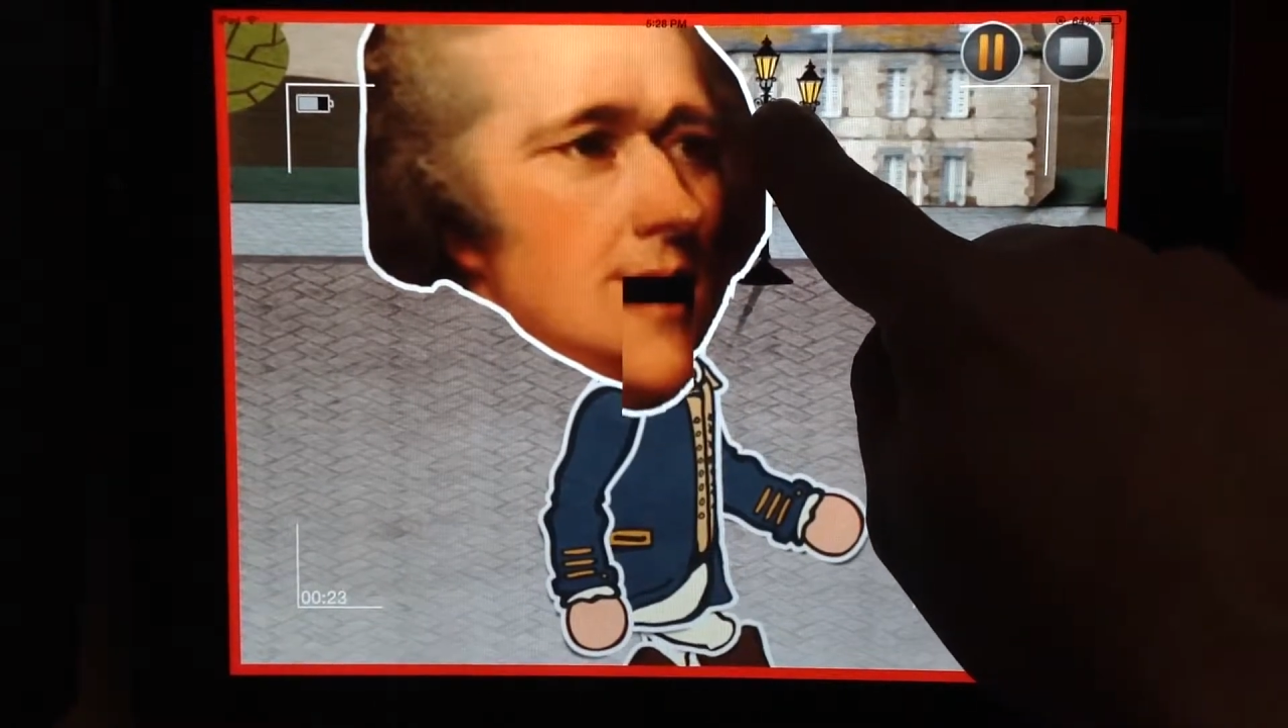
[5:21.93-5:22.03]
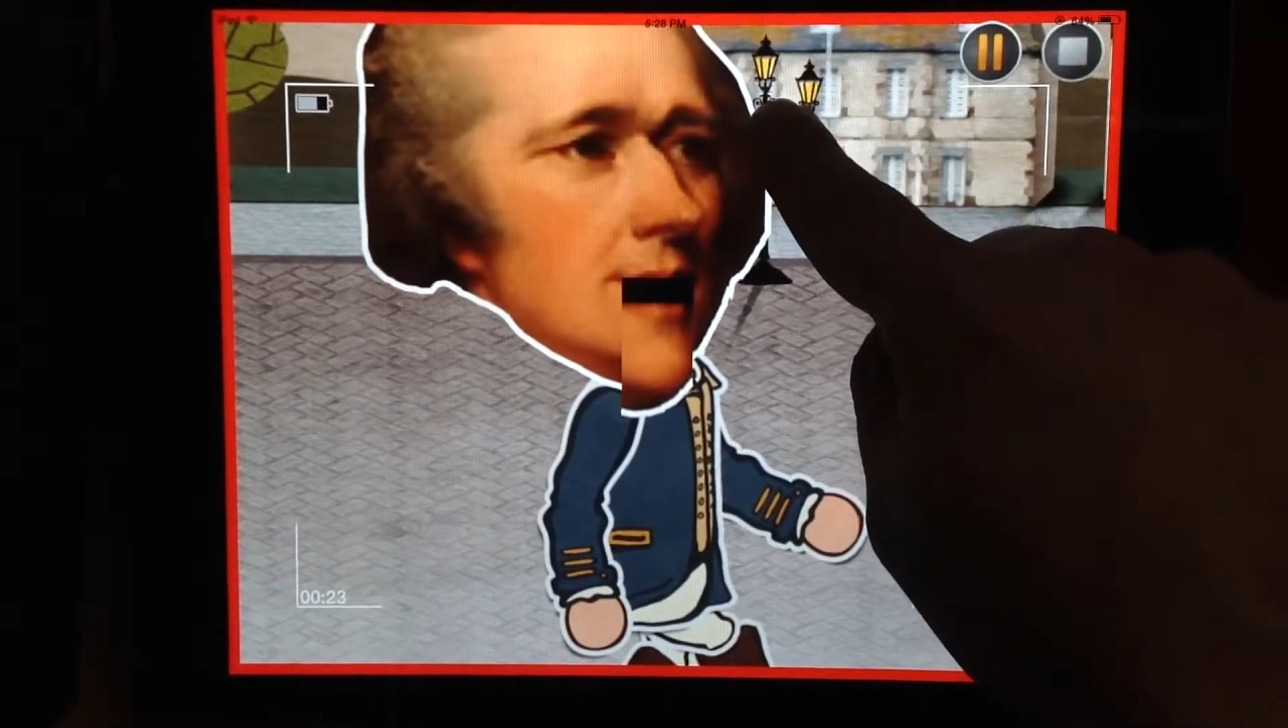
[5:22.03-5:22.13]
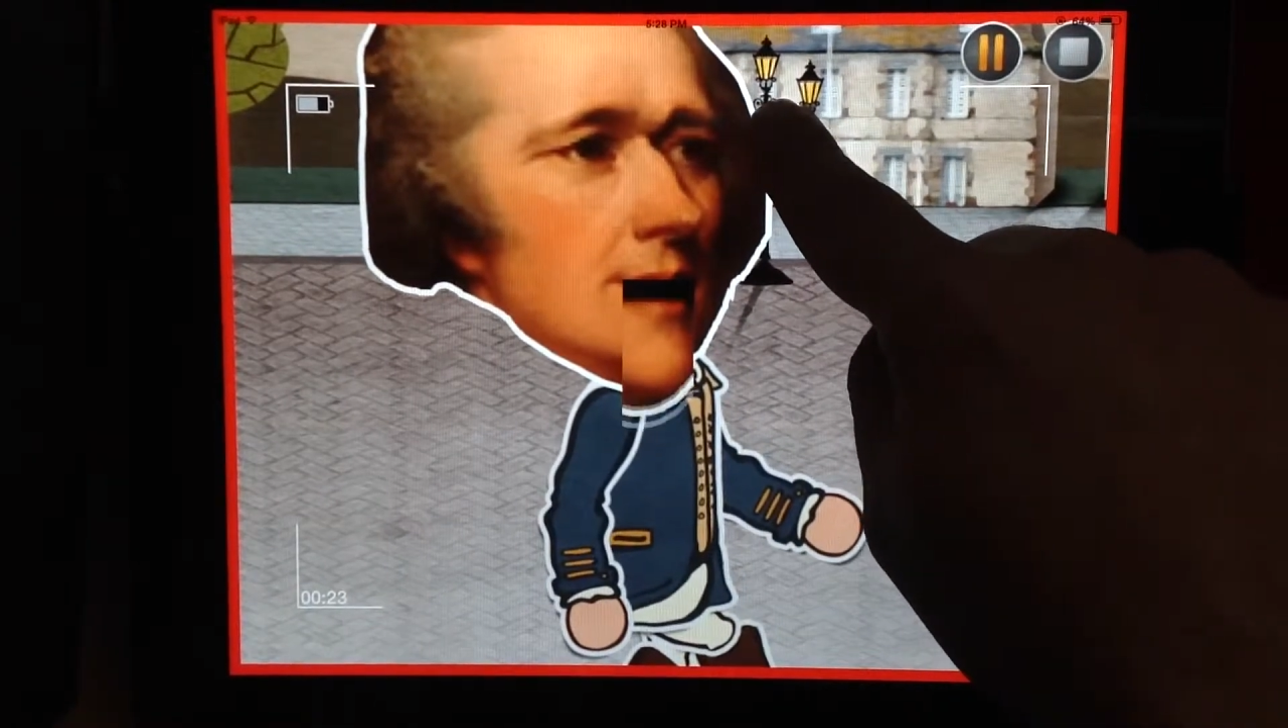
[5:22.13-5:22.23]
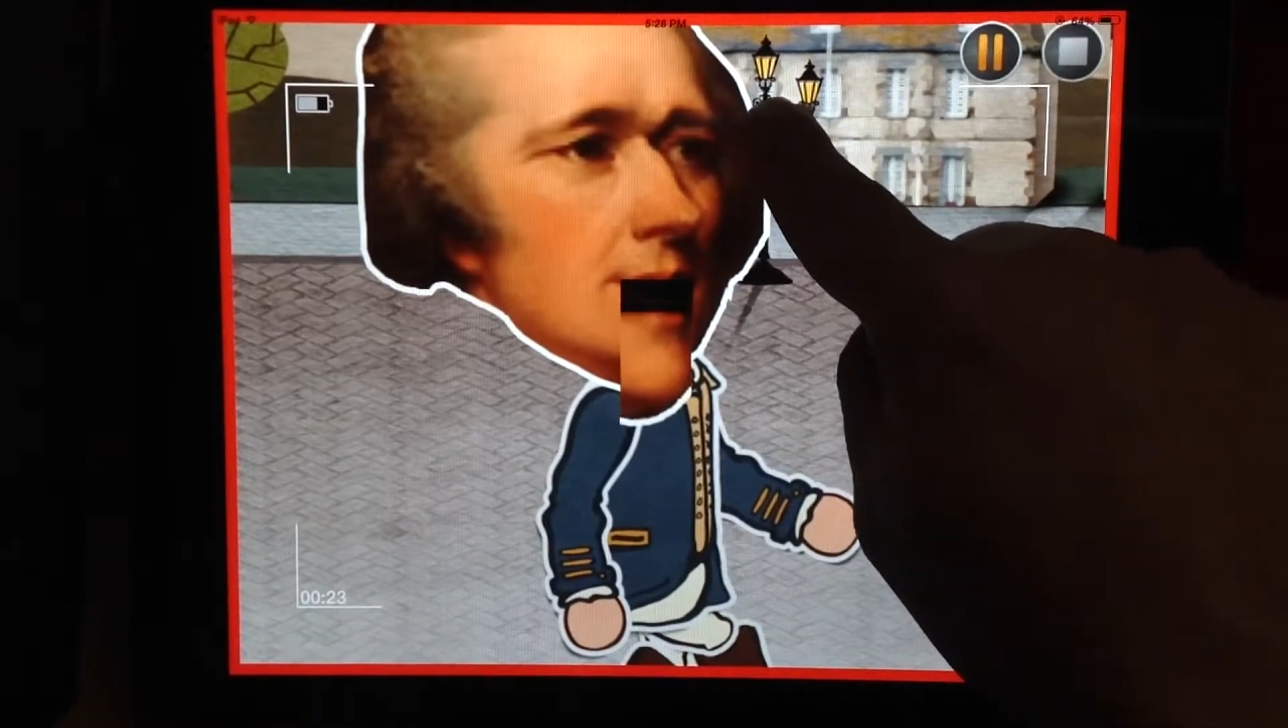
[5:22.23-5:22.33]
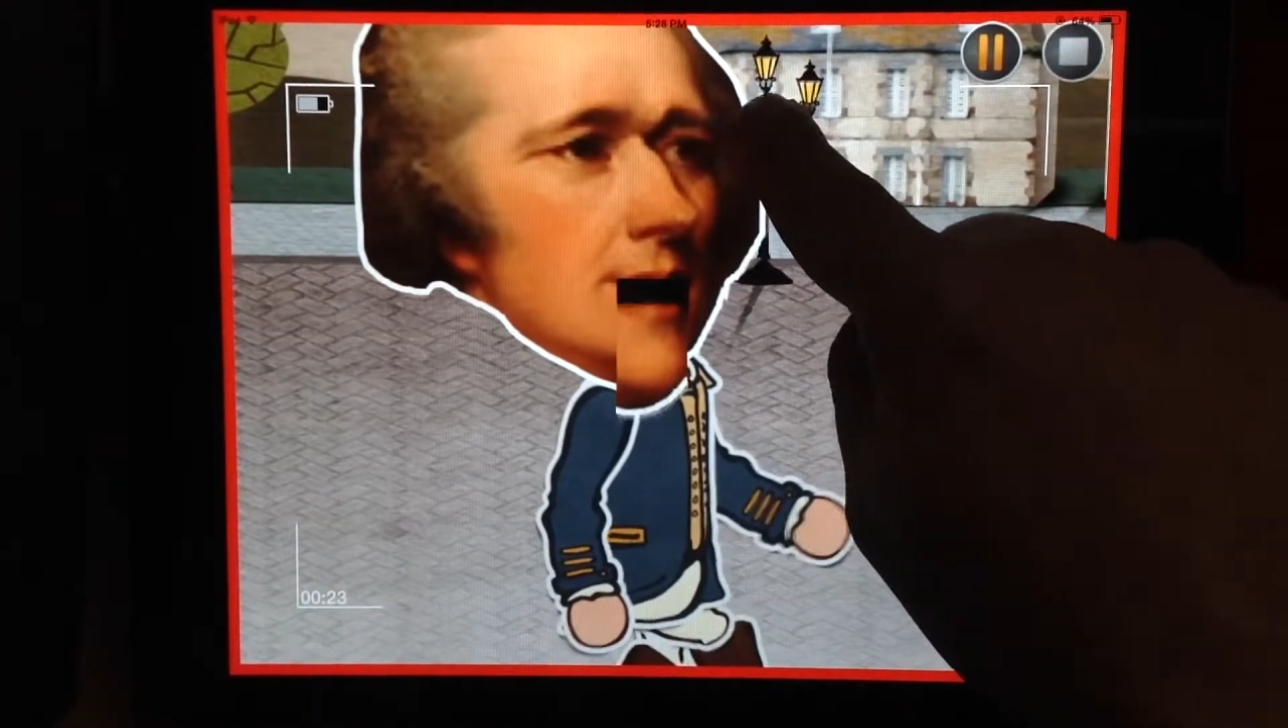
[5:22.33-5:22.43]

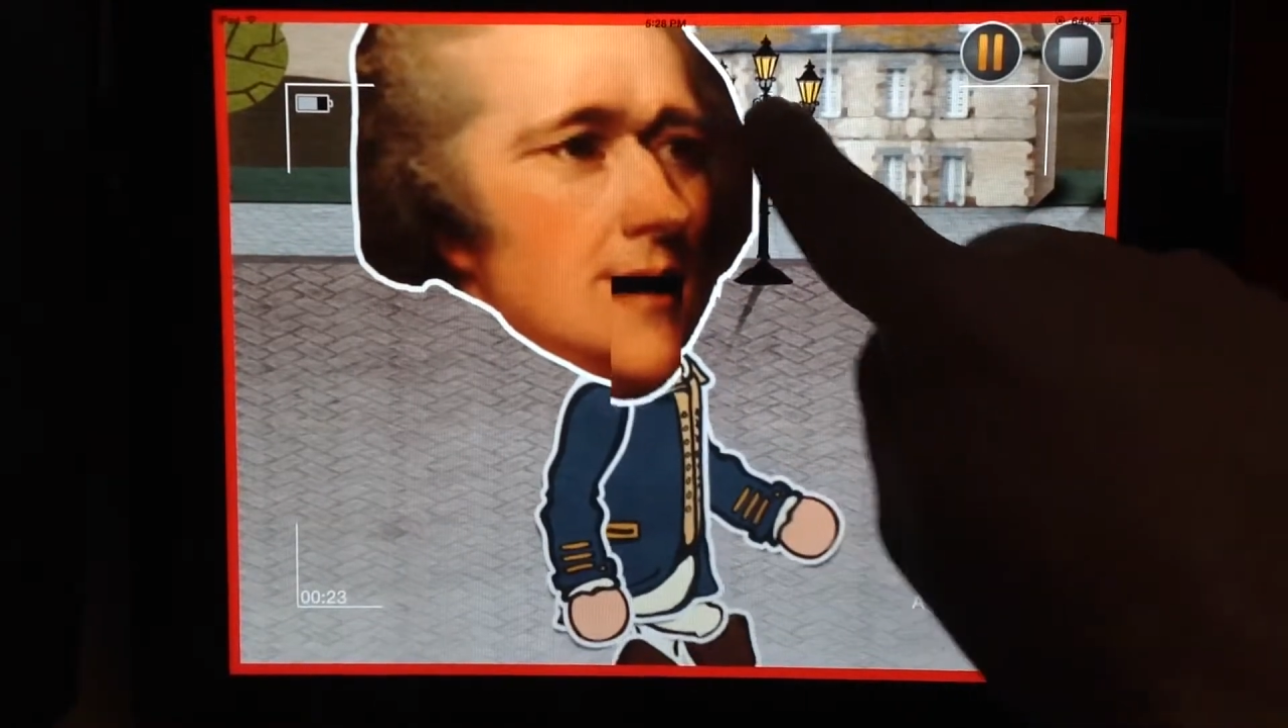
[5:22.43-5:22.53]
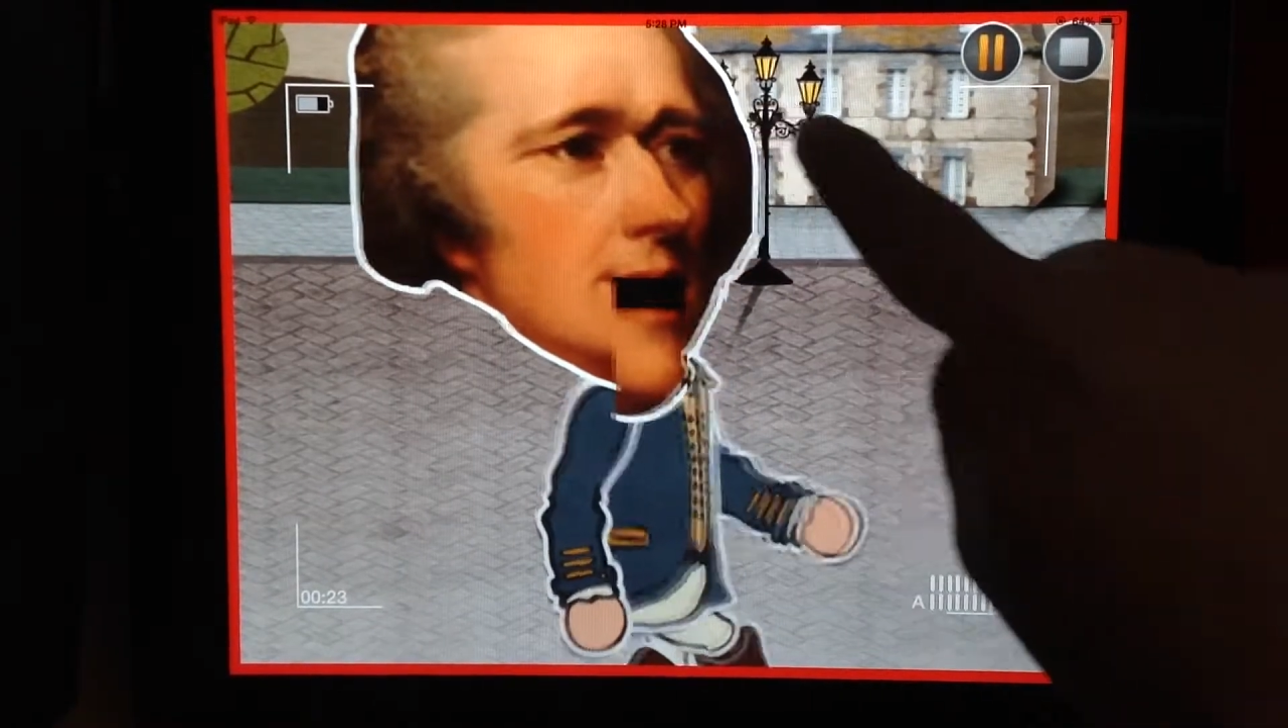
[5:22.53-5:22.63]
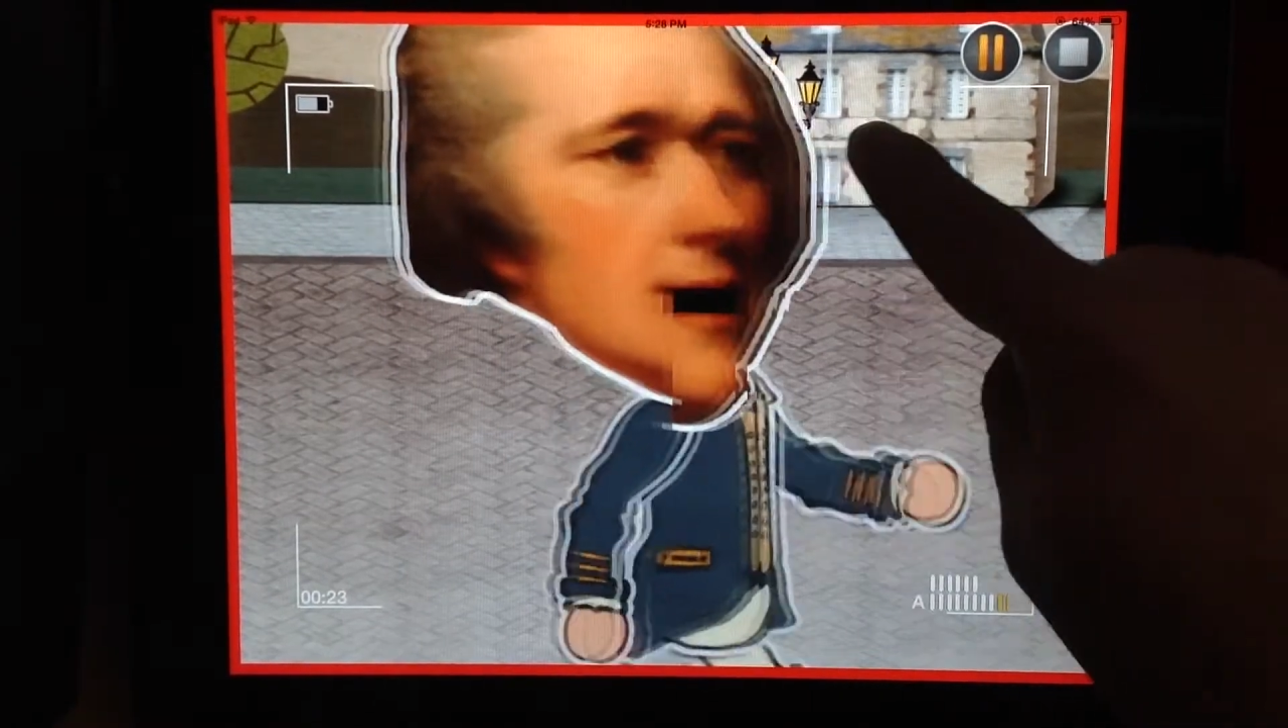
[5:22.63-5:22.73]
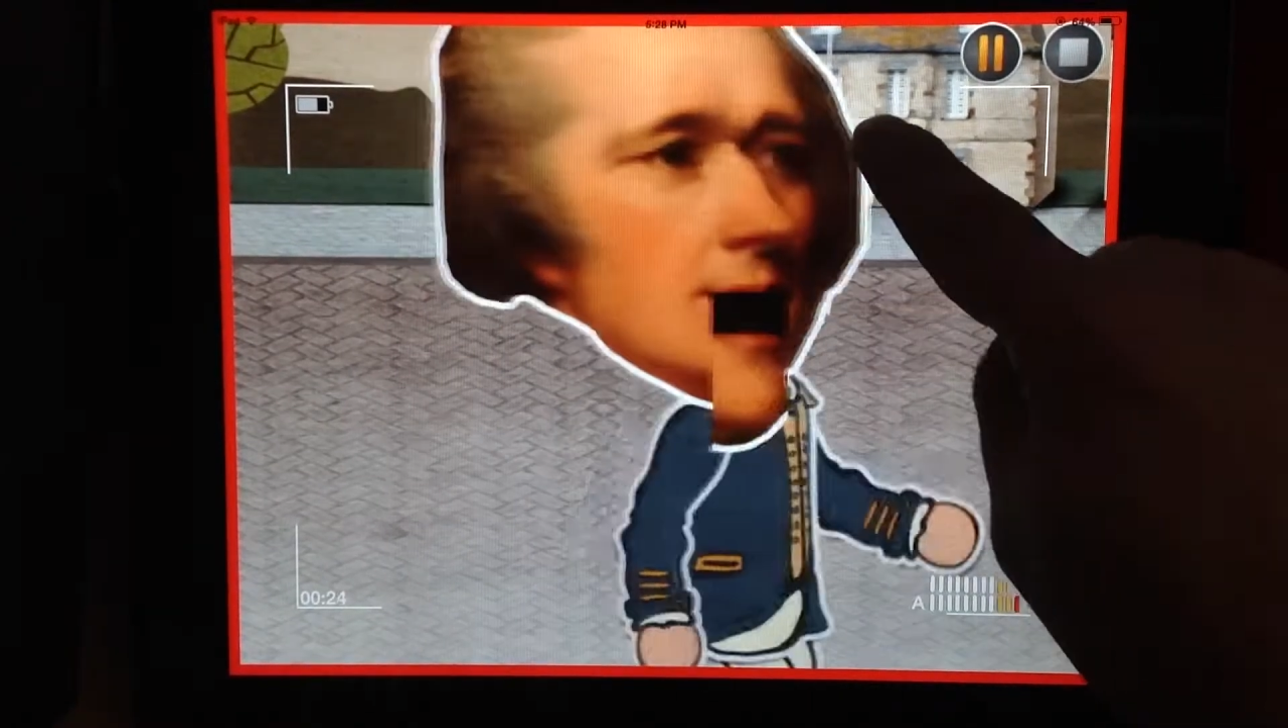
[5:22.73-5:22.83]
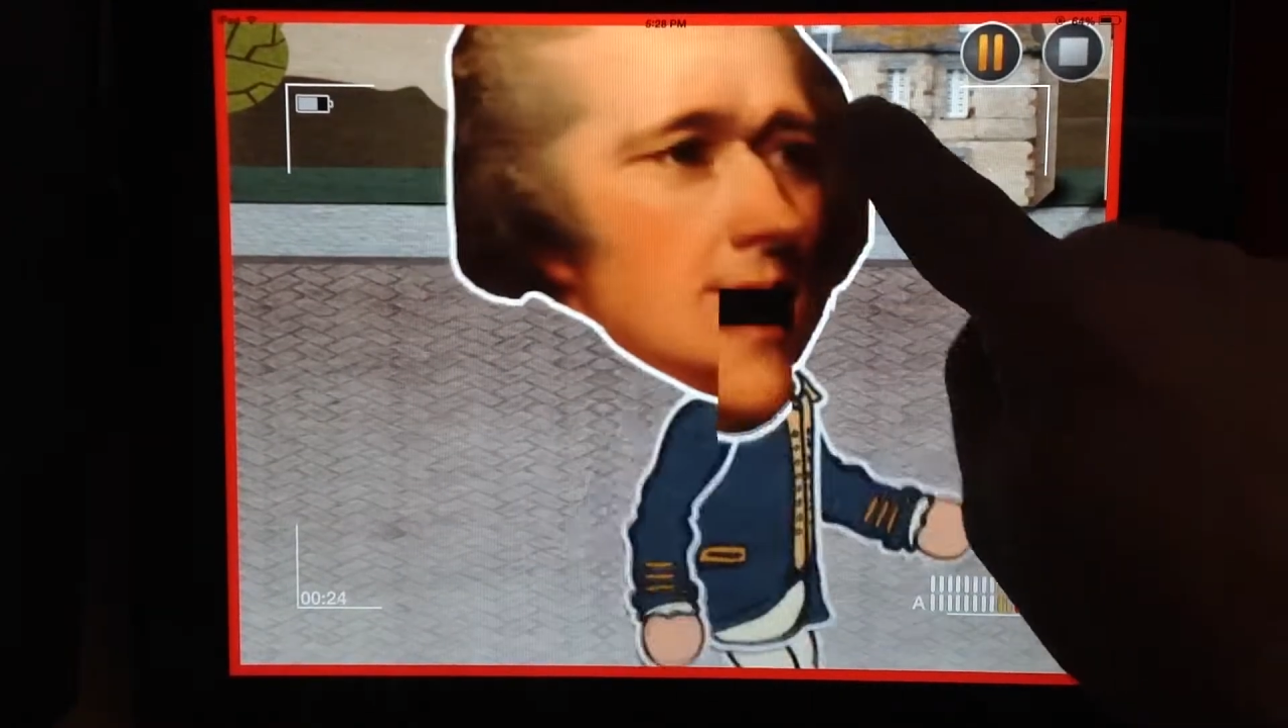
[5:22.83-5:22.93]
Look how straight my